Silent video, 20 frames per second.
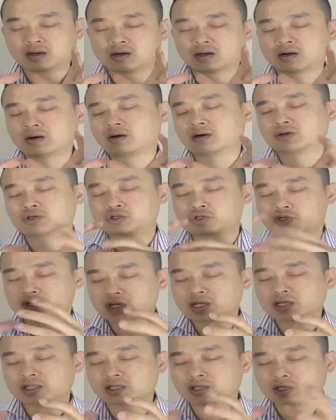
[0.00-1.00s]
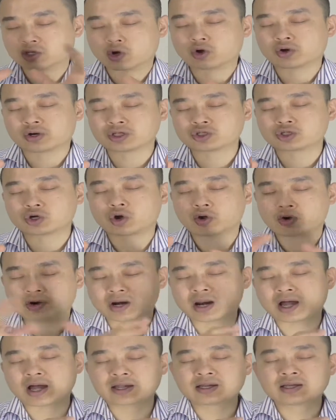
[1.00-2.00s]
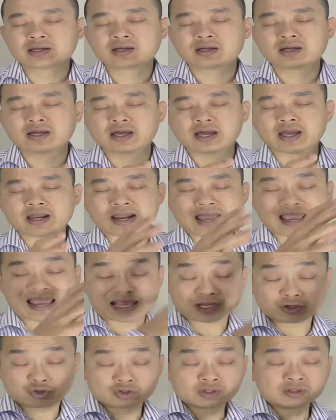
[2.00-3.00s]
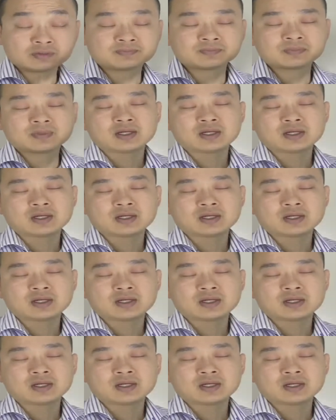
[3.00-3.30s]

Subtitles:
or share the knowledge online in Asia,